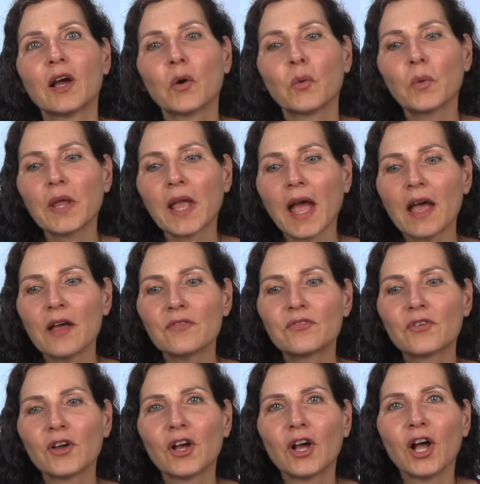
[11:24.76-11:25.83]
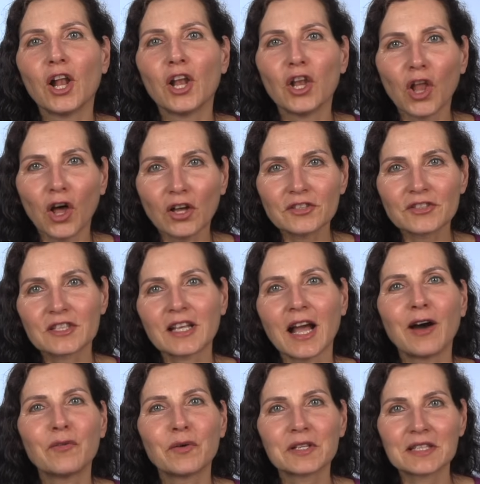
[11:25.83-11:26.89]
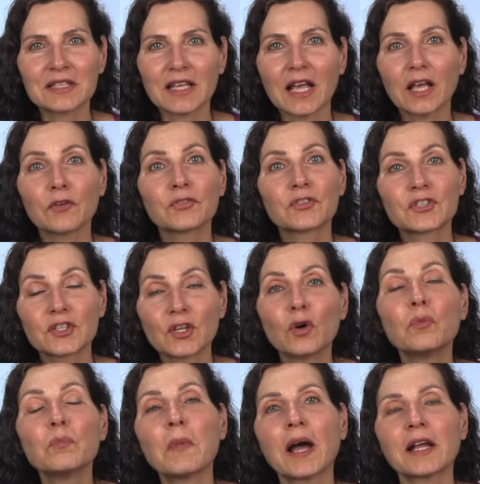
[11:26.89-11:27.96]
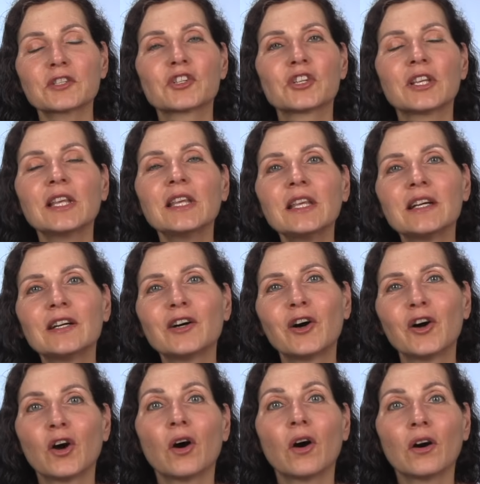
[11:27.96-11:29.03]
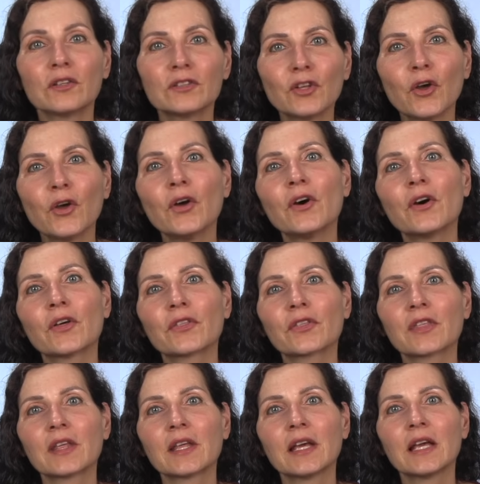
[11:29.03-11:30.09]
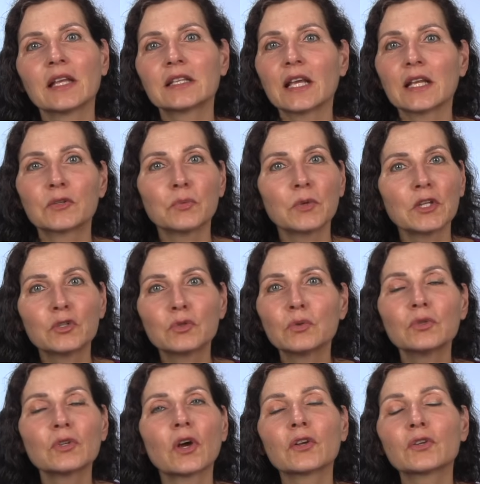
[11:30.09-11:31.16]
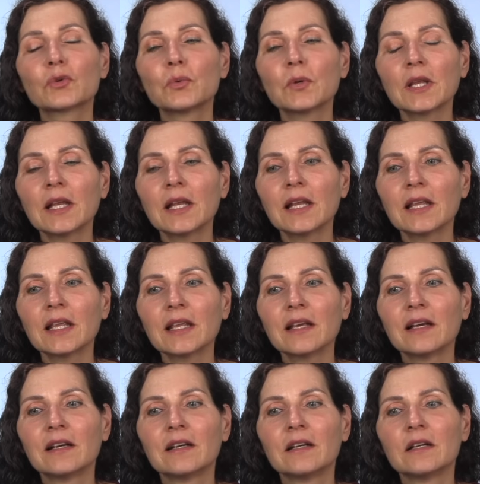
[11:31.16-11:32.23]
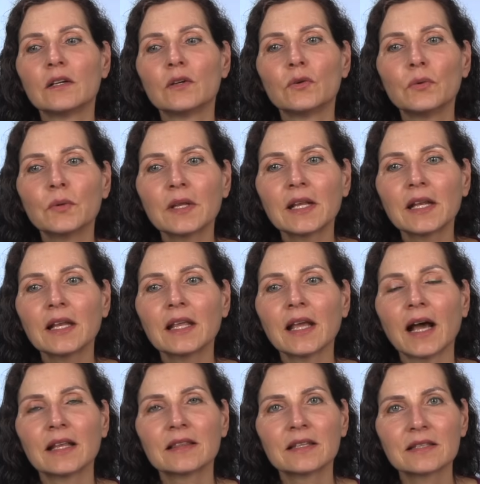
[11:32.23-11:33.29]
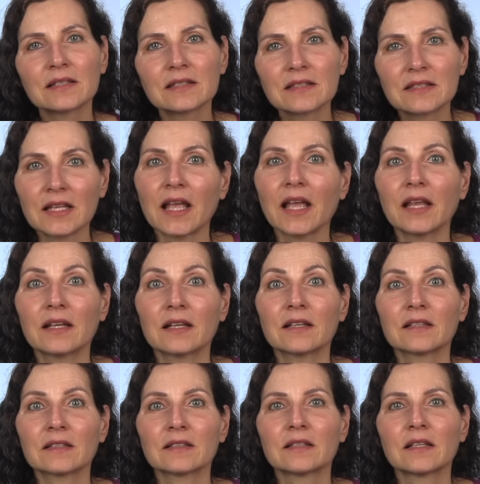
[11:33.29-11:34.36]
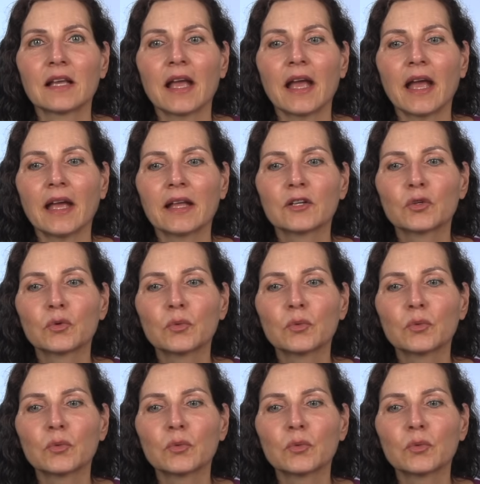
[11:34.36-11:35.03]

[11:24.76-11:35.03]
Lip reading: We have lost ourselves so much here on earth that we do not really understand and